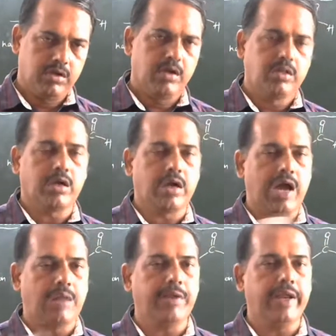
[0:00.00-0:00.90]
the
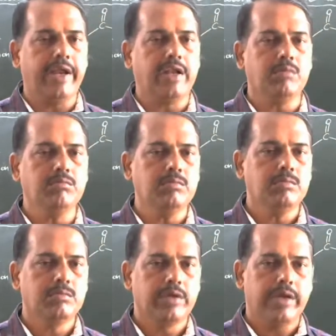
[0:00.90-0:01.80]
carbon
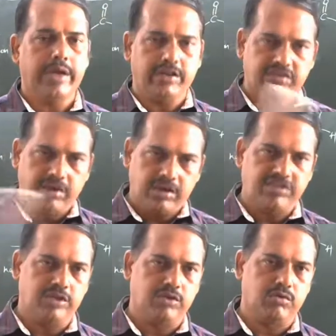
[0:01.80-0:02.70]
atom
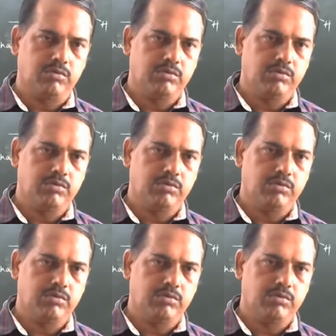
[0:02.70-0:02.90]
adjacent to